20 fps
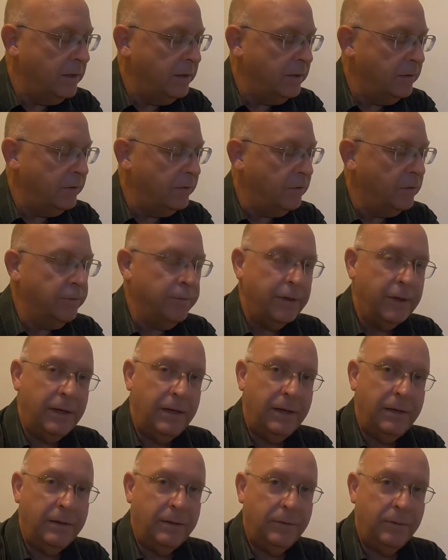normally
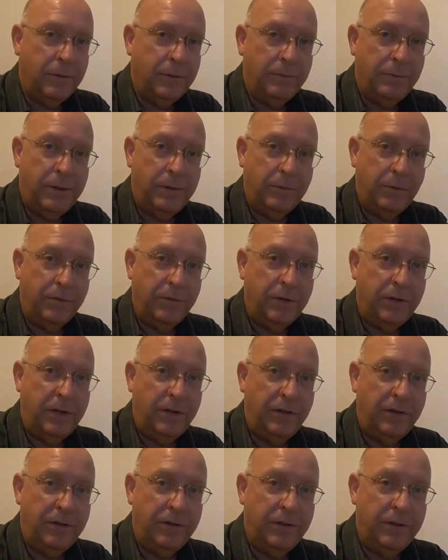what people
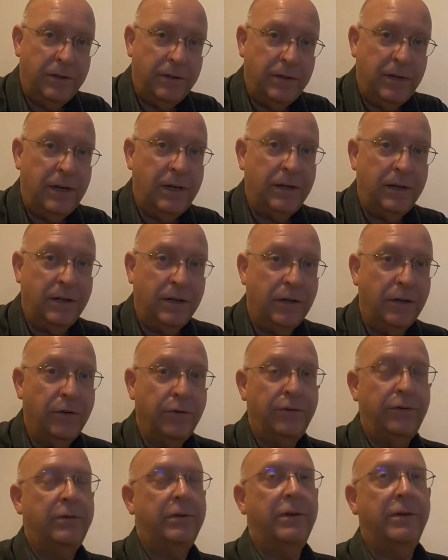teach in
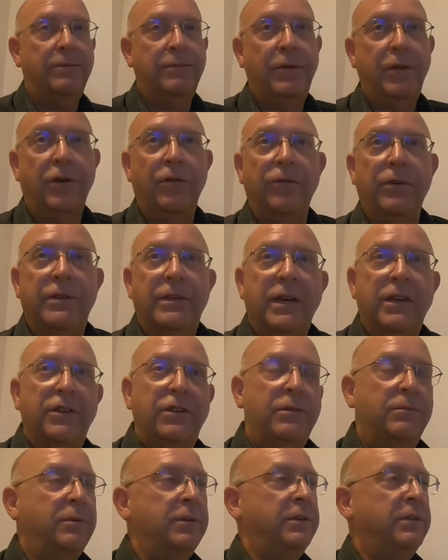close
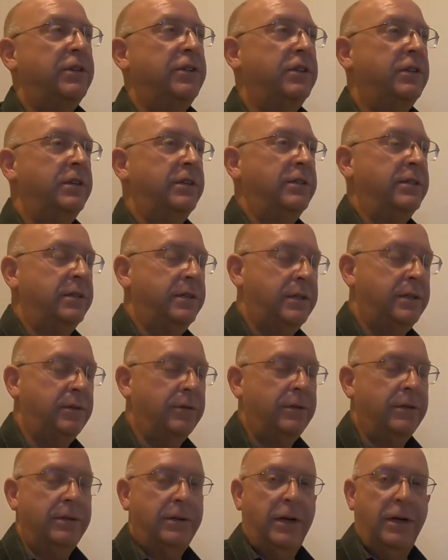retention position is to
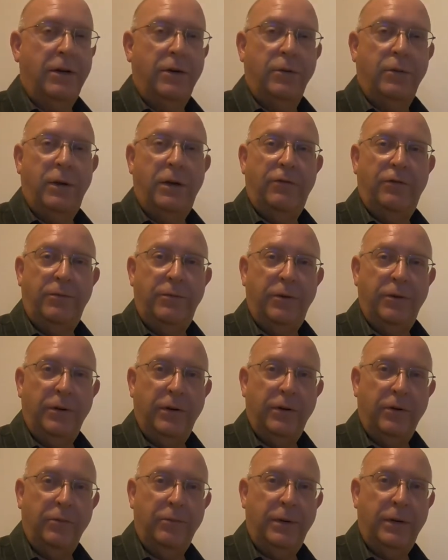tilt the gun away from you a
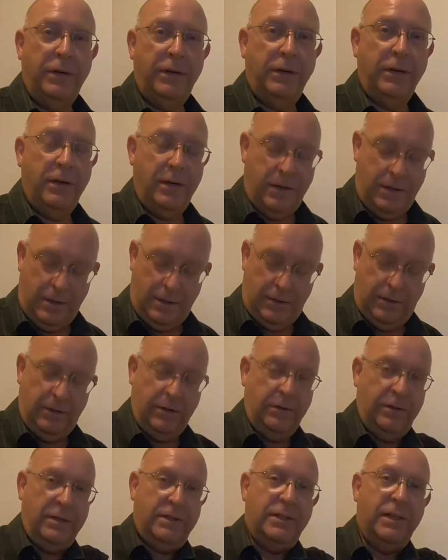little bit so
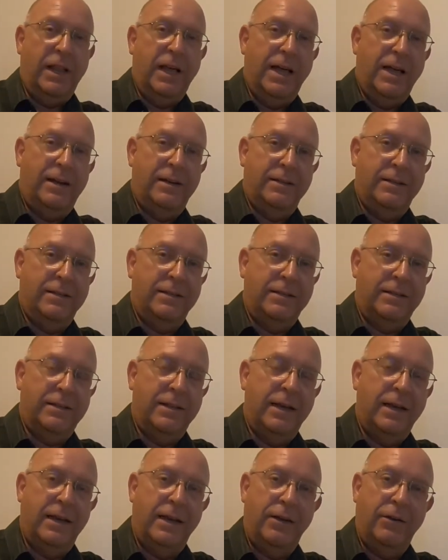the slide isn't
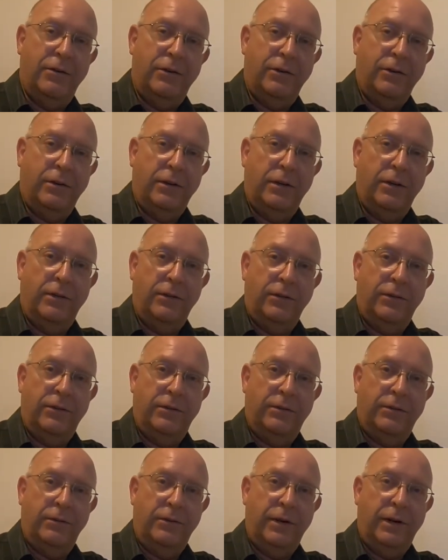snagging on your
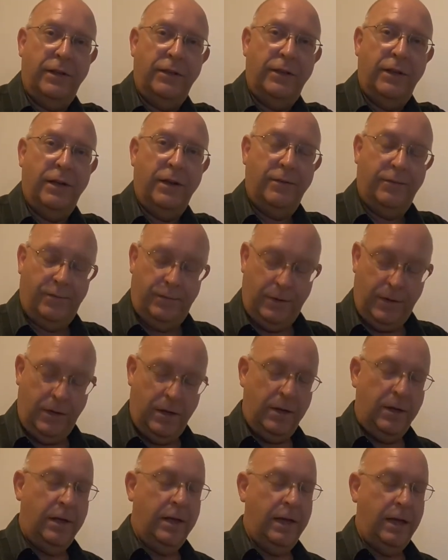clothes or anything,
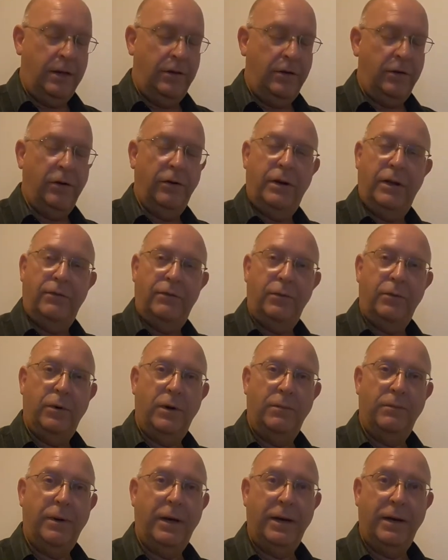and you don't have to worry
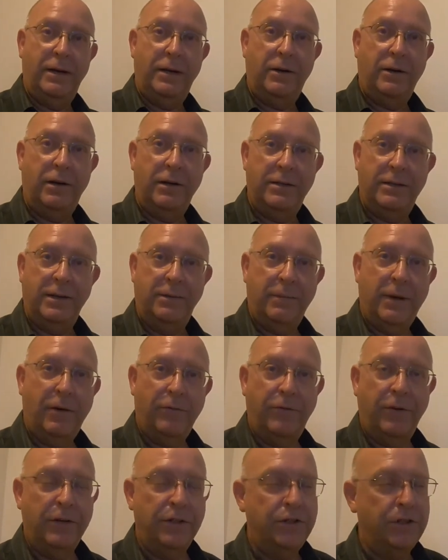about it causing a
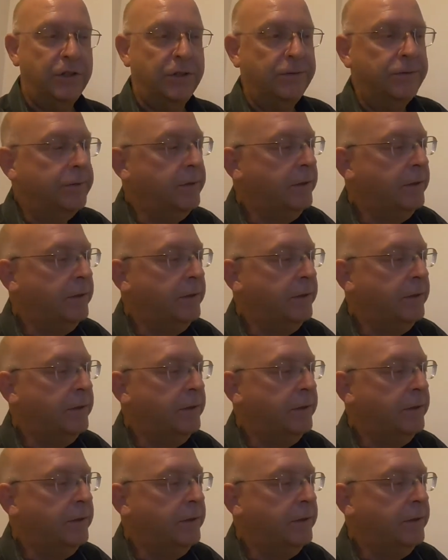malfunction.